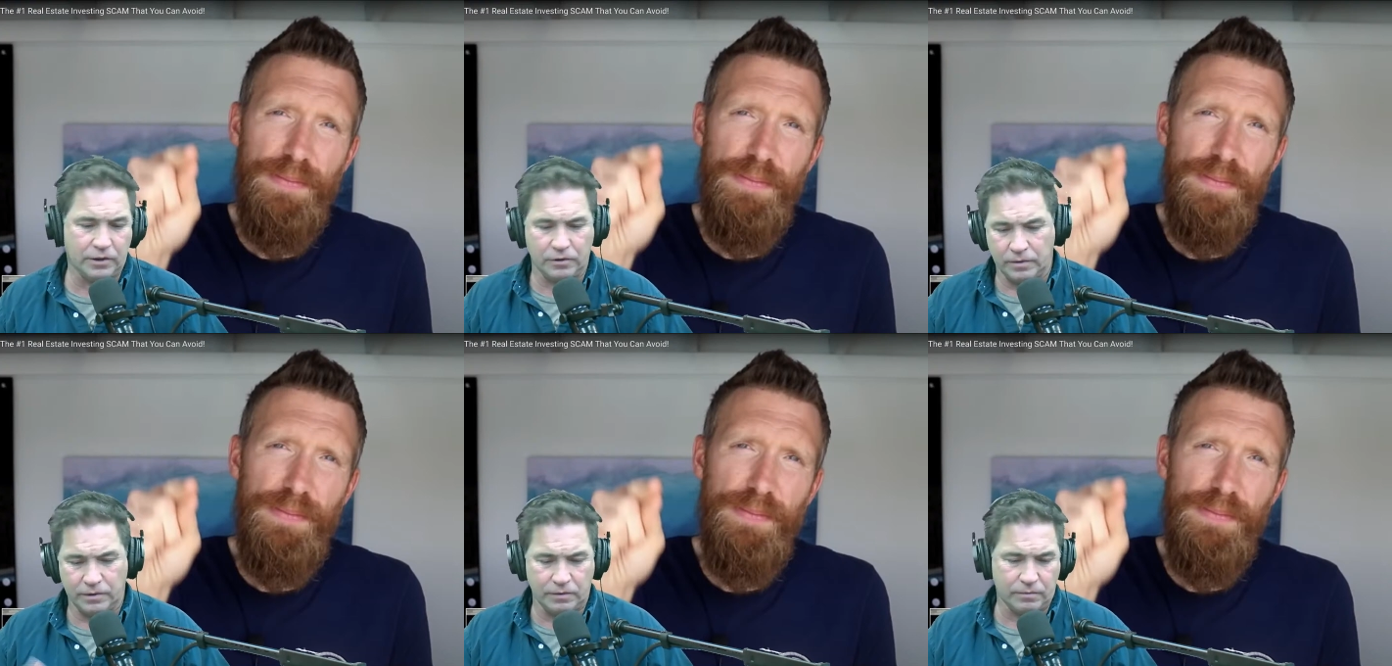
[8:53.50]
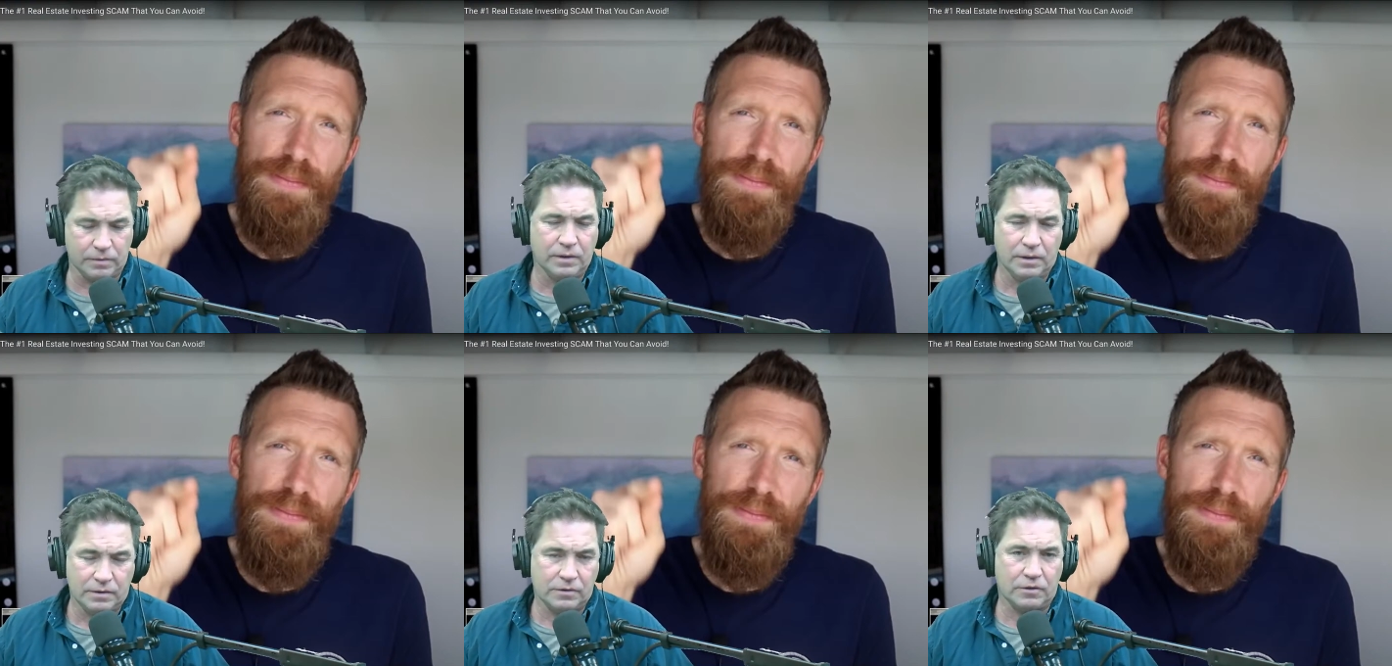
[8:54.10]
Speaker 1: You go out, you go to a,
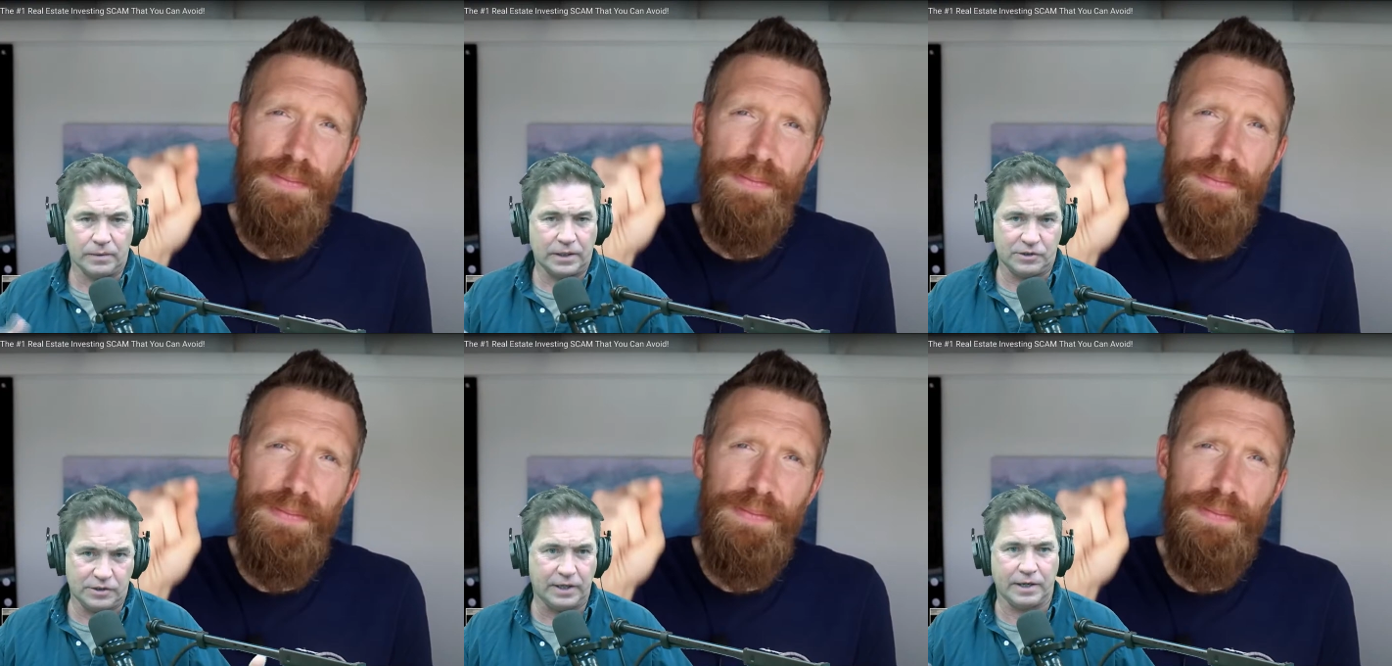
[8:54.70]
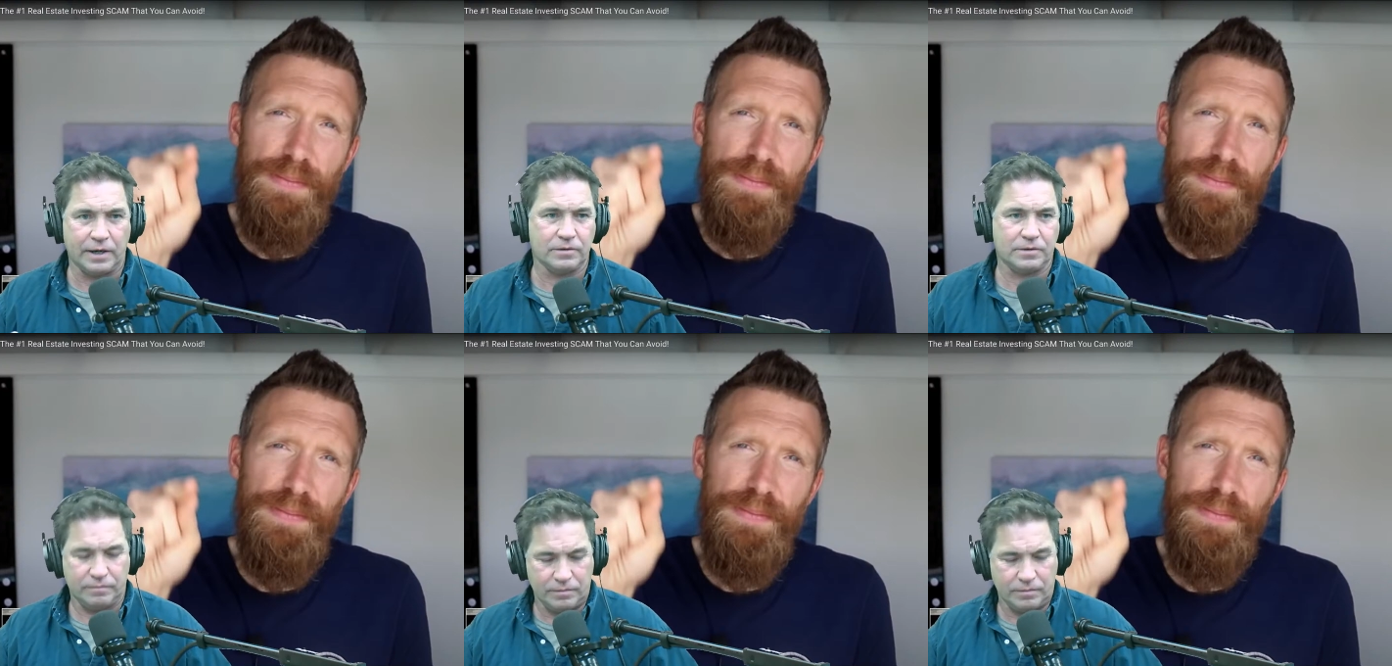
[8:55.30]
you go to a nice steakhouse,